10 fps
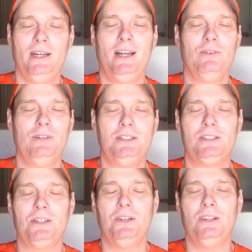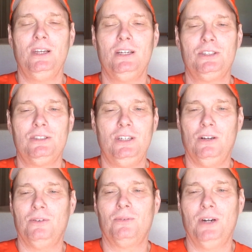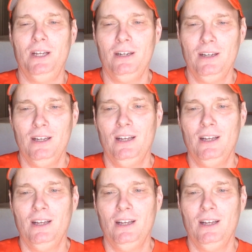And I don't necessarily think it's the alt-right.